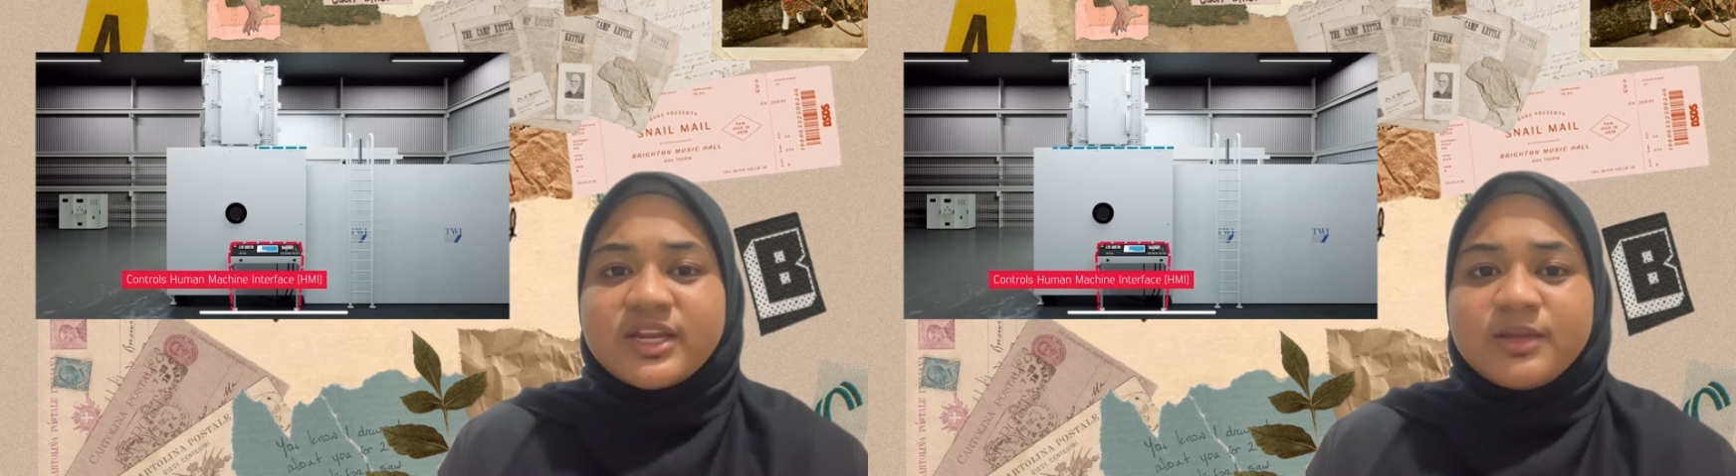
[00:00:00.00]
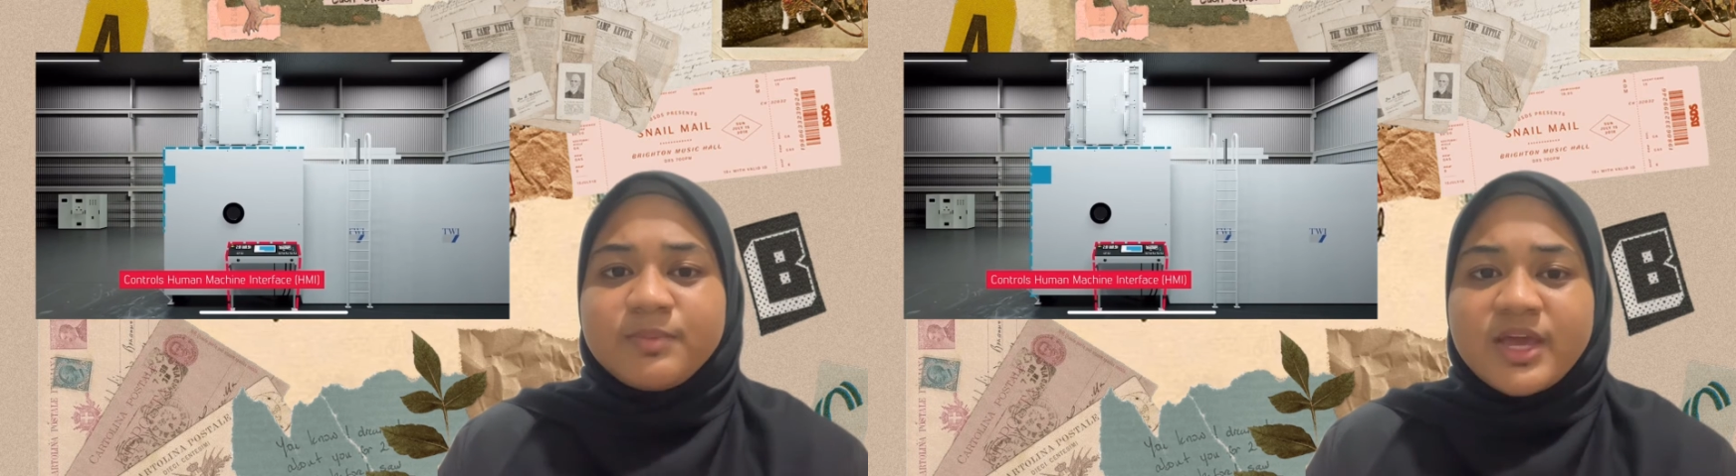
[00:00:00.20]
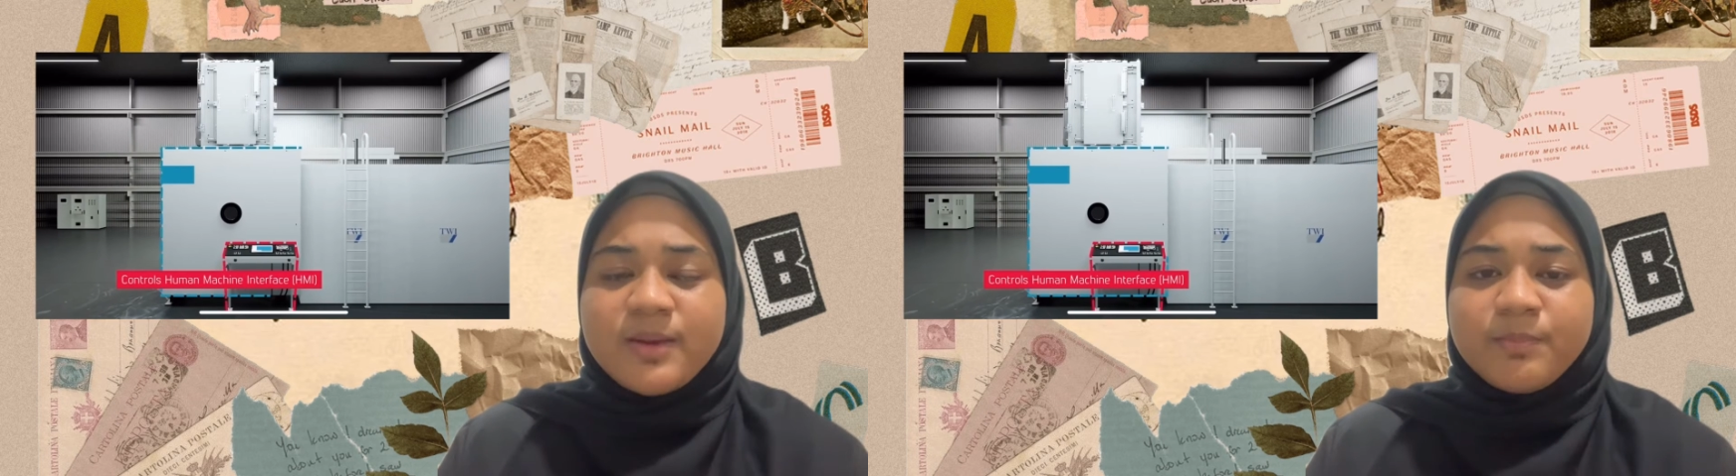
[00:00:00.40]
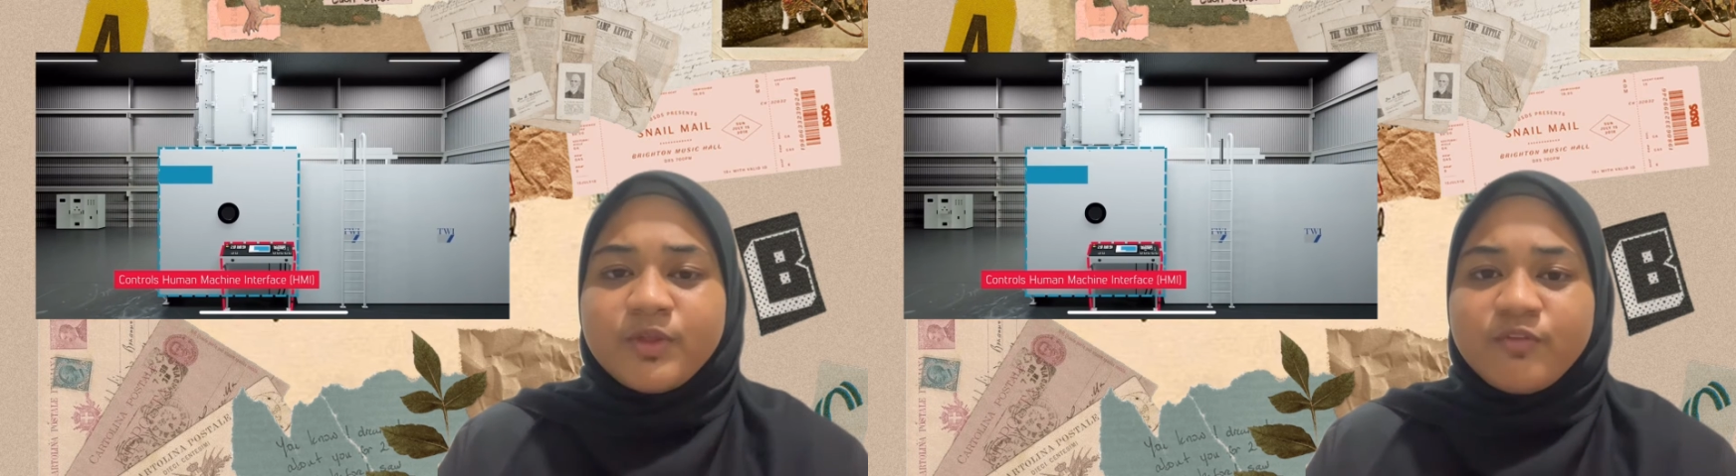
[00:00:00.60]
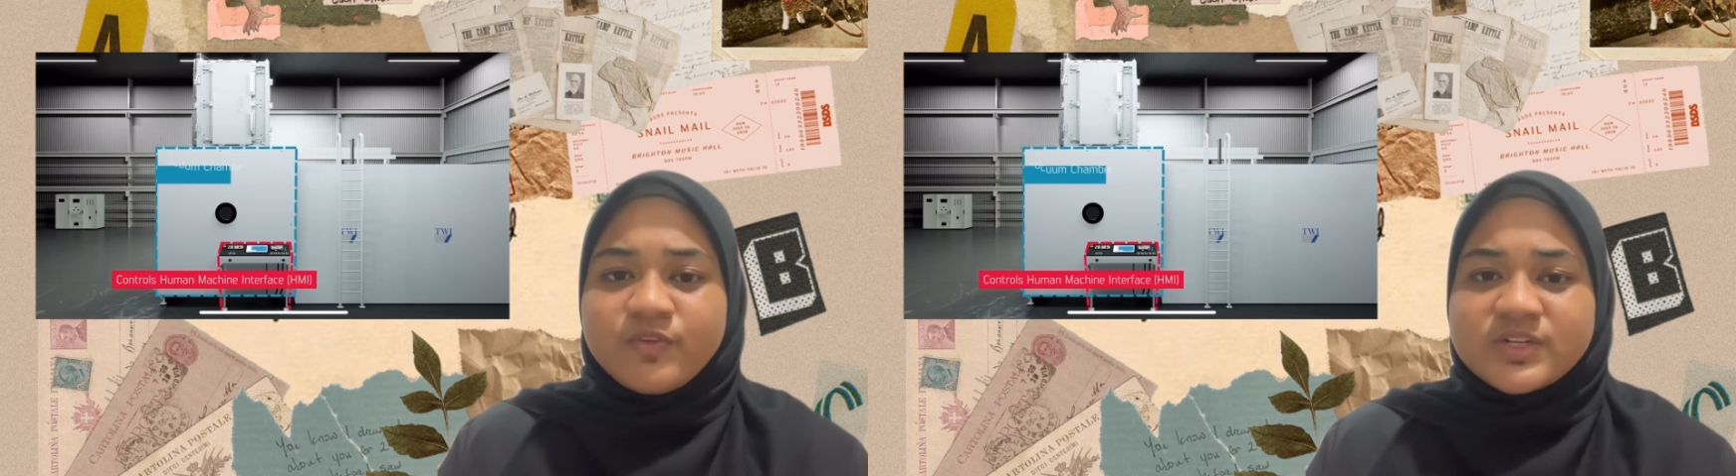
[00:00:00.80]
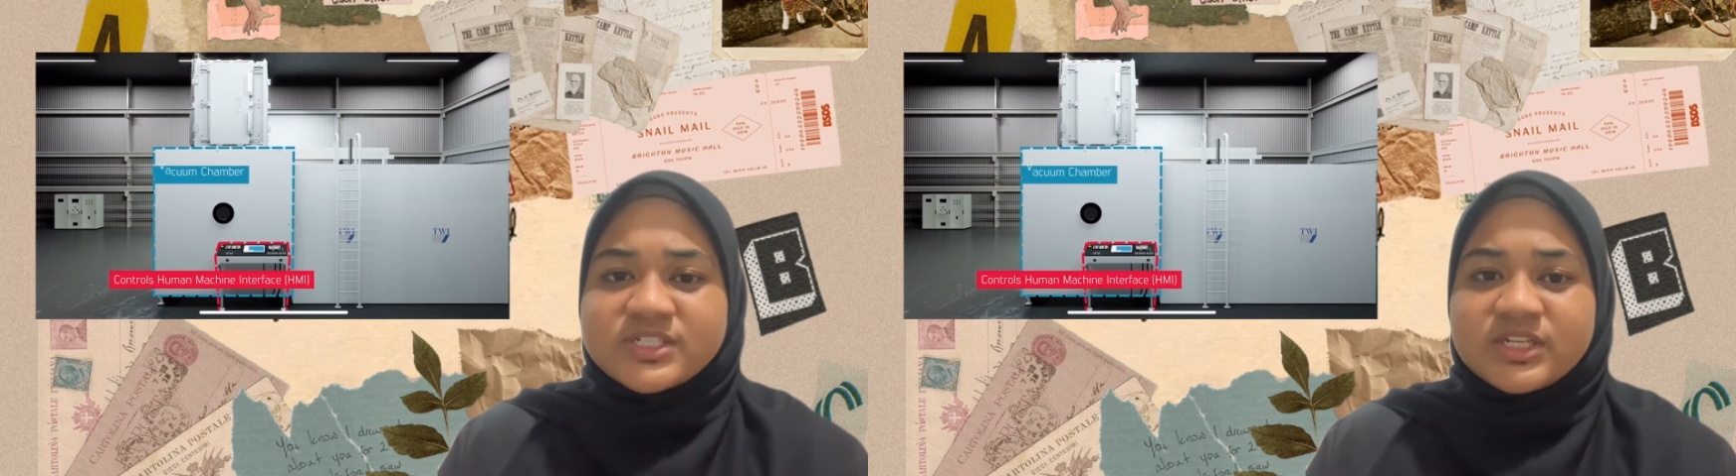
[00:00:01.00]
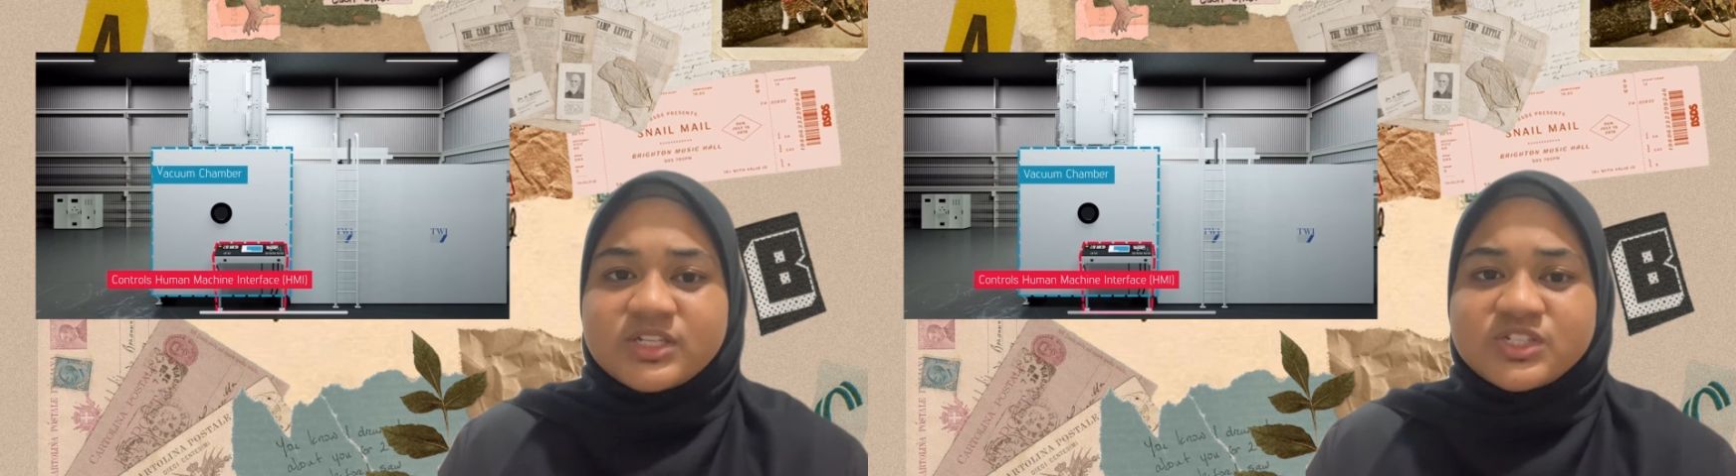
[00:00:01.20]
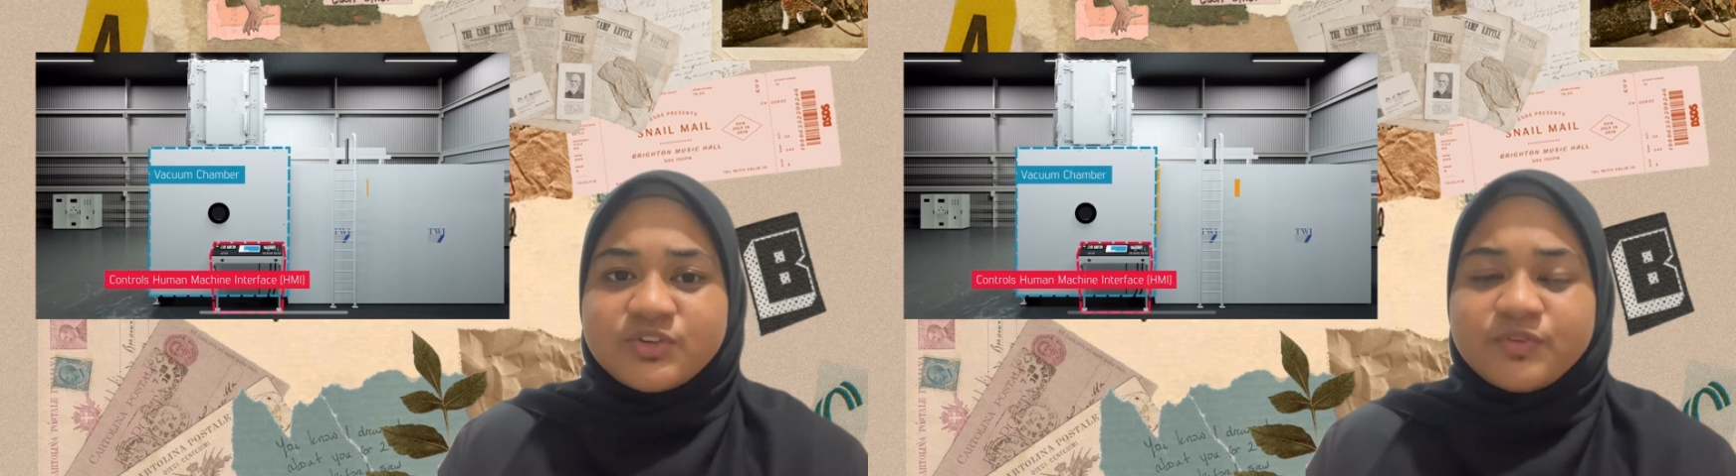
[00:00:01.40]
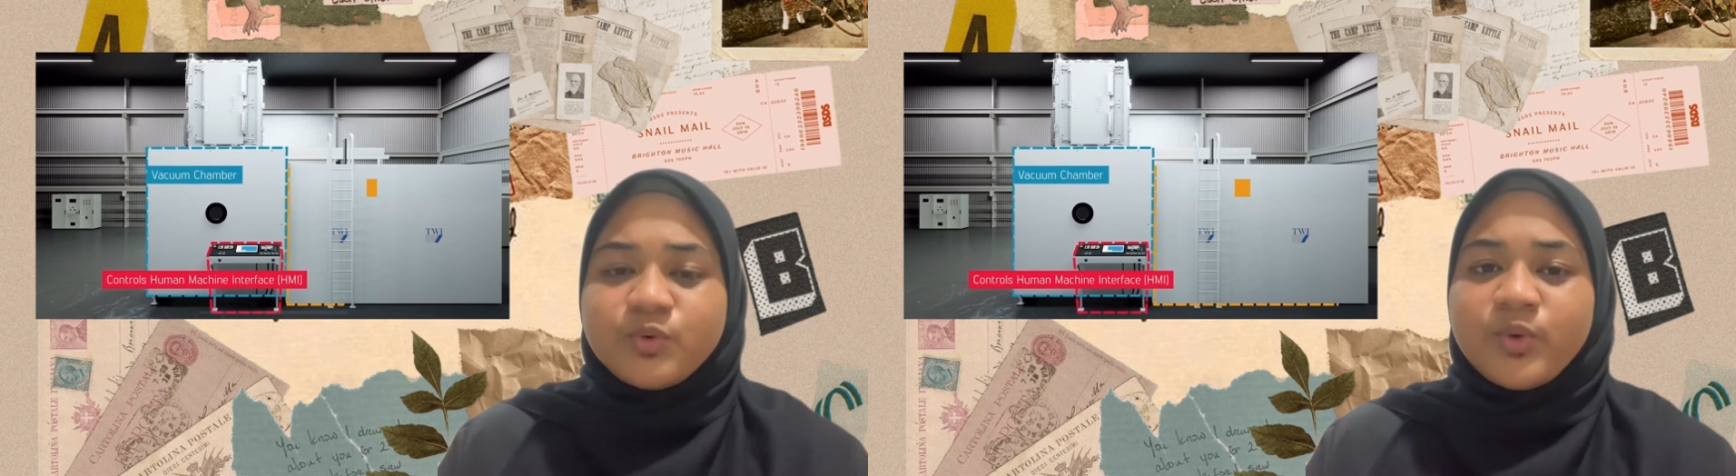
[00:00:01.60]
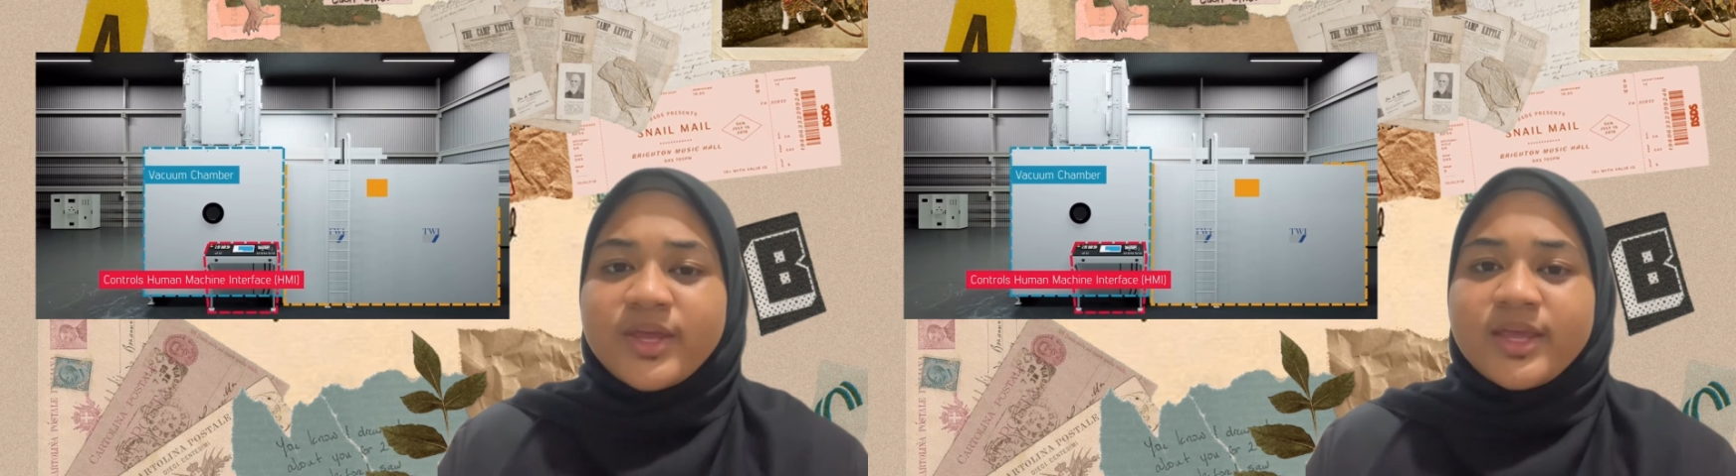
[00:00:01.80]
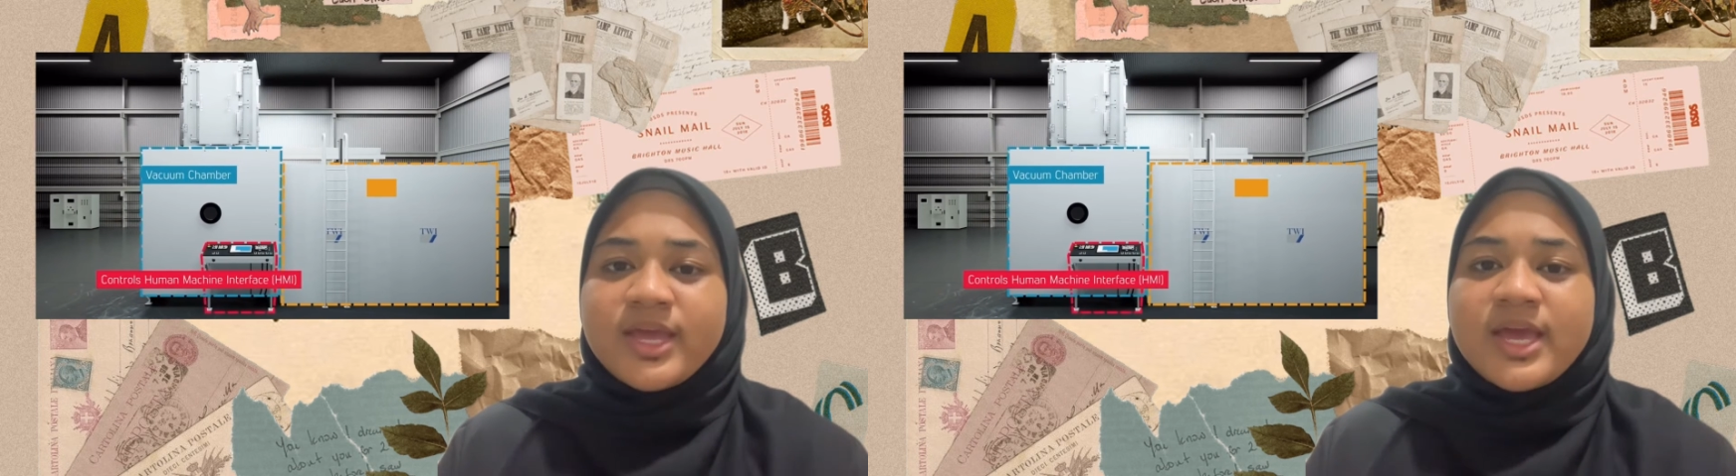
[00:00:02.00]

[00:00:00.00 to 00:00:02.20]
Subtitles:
that EBM differs in several ways.